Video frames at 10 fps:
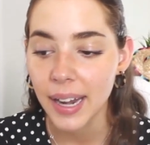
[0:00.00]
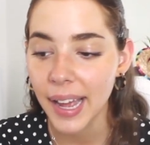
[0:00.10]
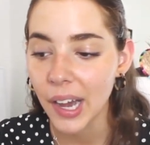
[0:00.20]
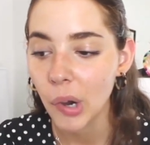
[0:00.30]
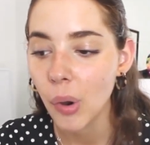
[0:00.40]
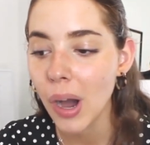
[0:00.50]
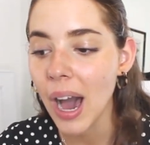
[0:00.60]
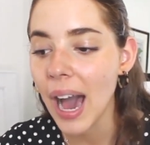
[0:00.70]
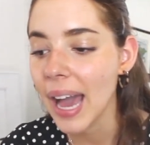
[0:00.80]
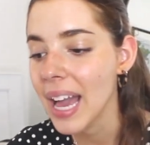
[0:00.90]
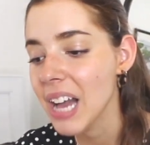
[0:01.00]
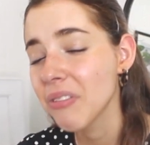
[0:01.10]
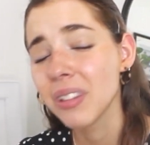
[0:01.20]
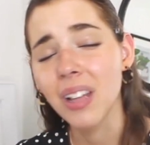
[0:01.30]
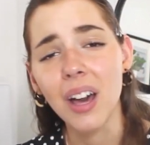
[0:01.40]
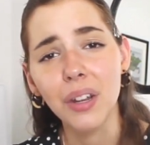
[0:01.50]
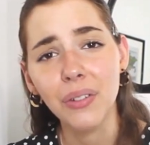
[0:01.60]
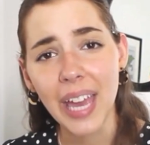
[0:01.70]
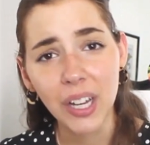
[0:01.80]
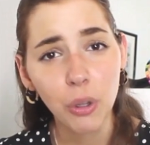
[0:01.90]
Now, I have a lot
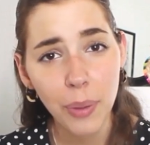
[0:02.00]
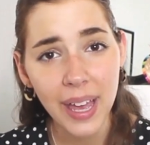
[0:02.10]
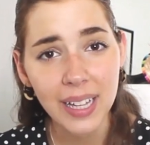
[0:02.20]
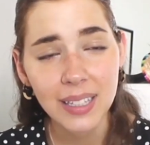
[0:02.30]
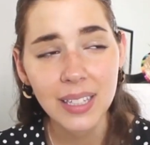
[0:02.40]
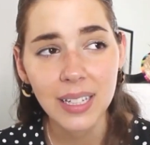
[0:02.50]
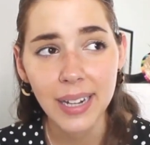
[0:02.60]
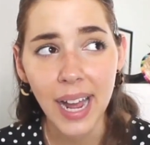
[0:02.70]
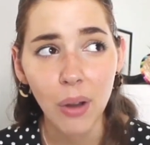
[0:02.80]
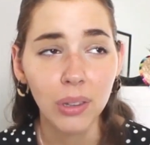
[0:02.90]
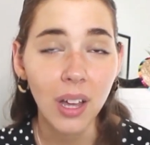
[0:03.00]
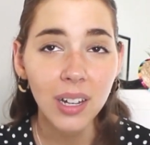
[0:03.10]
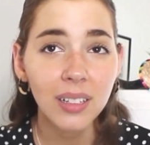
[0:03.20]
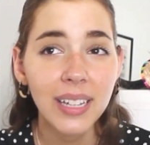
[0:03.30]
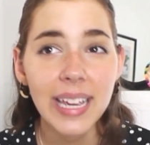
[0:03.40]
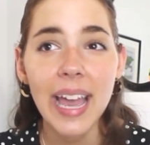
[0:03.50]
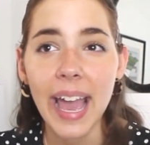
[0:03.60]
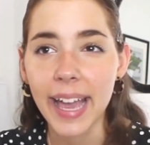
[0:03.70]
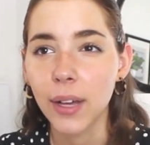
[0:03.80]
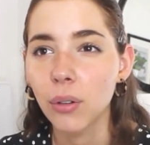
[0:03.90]
of ankle pants. Now, luckily,
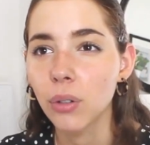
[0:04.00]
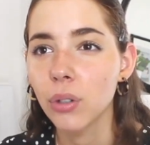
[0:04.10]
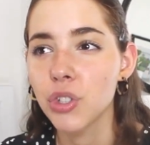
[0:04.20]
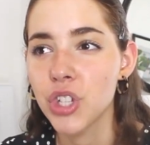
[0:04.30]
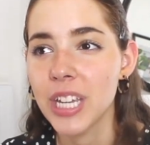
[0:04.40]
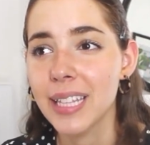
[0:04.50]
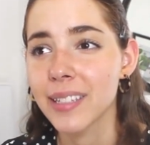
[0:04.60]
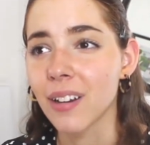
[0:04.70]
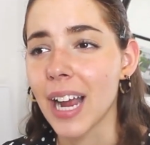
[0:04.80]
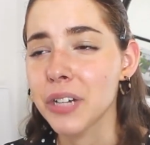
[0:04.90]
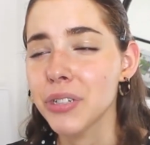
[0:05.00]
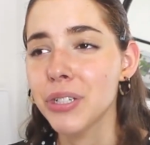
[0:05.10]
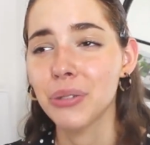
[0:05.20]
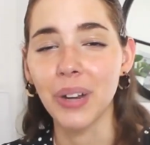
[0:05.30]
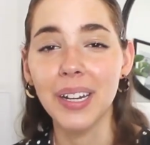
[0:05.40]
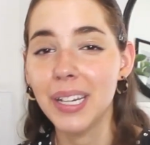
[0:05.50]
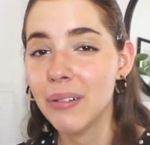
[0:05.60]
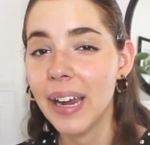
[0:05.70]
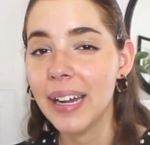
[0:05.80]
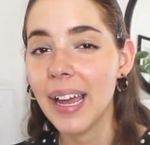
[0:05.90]
ankle jeans are actually trendy
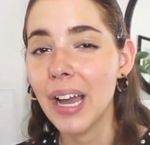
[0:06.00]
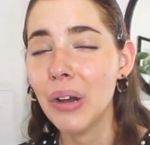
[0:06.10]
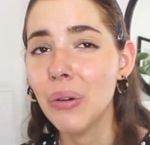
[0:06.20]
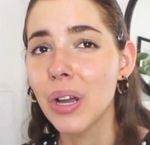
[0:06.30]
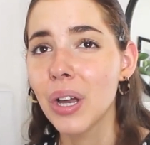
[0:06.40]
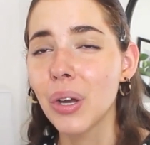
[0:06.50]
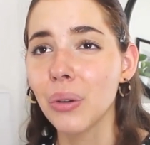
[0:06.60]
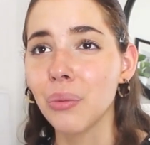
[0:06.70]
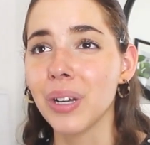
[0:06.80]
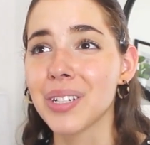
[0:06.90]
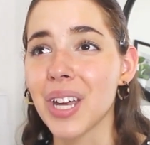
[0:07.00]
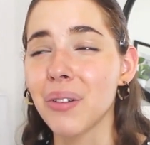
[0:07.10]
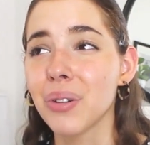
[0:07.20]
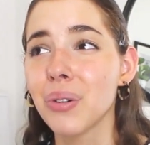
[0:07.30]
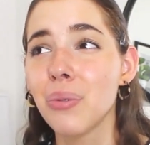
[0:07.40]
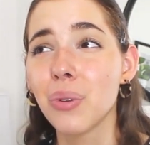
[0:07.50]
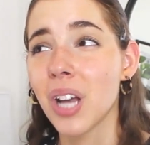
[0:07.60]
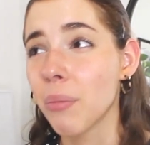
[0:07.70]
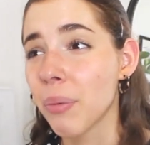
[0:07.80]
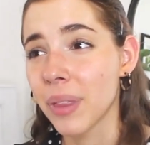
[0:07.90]
right now, which I don't know who would
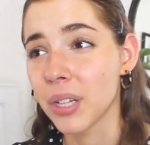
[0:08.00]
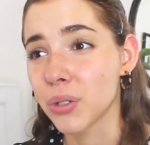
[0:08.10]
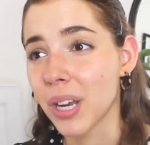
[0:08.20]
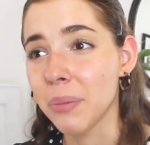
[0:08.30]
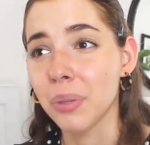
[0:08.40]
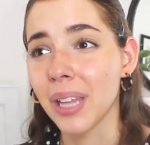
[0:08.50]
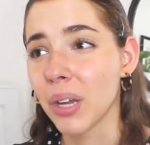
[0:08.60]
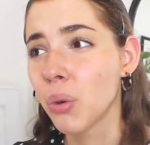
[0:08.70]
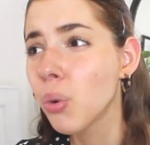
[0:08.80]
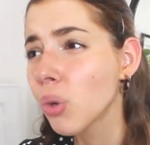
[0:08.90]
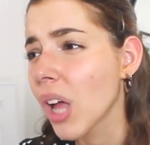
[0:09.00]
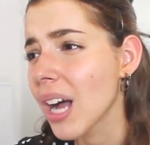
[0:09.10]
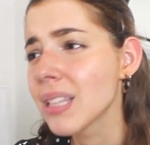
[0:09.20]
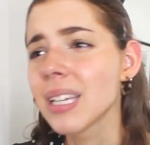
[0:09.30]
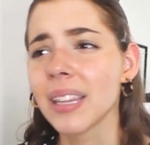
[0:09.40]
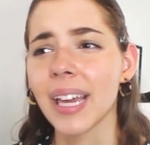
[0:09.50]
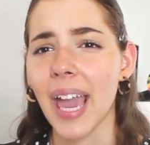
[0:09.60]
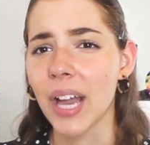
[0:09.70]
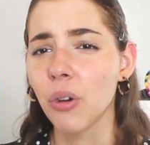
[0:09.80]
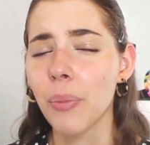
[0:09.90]
come up with that trend, but like culottes and
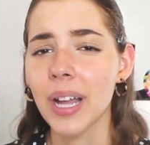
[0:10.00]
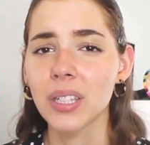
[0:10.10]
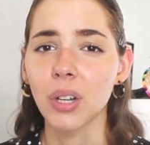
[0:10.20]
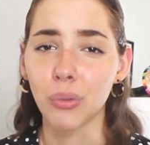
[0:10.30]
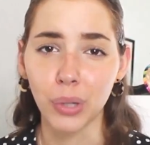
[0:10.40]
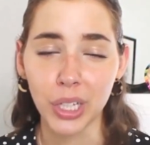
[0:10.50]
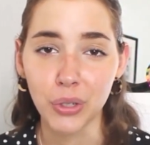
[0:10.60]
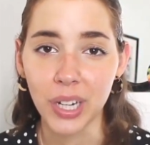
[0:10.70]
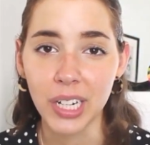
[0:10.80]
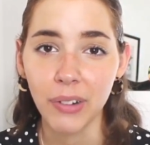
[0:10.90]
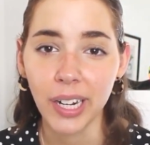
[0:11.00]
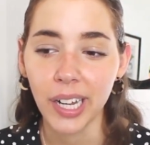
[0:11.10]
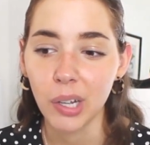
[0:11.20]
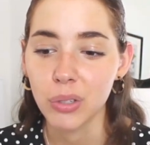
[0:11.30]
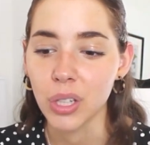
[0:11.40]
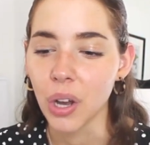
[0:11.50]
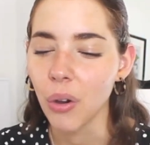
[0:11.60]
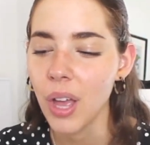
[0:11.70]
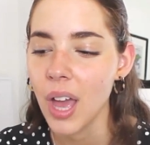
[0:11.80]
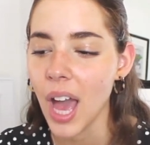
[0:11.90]
like ankle pants are really trendy right now.
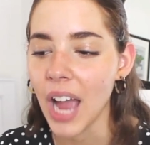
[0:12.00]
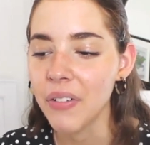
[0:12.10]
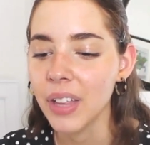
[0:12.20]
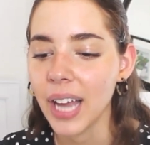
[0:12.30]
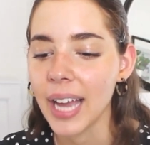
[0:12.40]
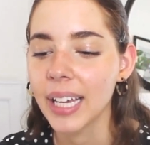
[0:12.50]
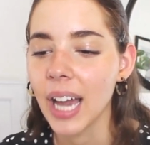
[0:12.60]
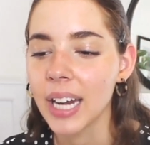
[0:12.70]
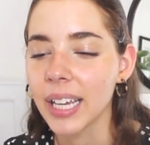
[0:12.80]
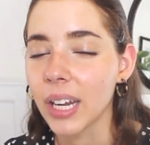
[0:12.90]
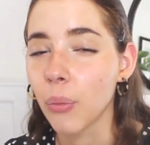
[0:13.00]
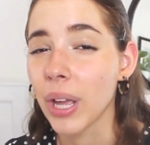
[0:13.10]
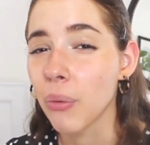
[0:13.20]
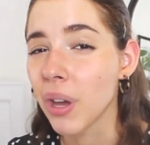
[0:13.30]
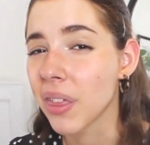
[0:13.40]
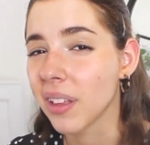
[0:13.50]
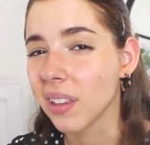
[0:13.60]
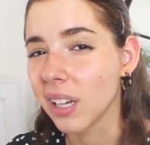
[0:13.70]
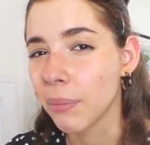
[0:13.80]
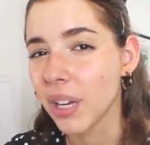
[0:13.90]
So I feel like I can kind of get away with a
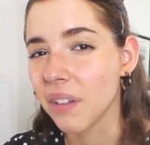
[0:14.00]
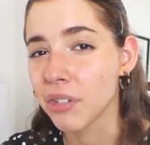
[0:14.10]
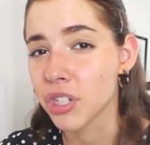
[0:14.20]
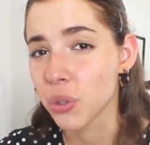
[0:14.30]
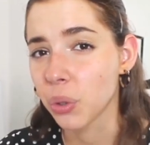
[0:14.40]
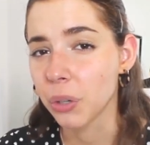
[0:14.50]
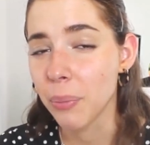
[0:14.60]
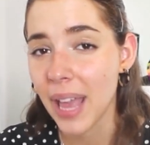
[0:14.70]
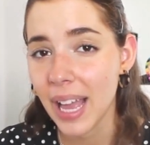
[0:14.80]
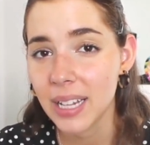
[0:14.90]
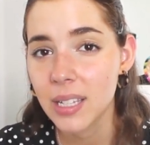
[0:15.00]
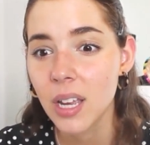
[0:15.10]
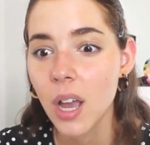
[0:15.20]
little bit of a shorter pant.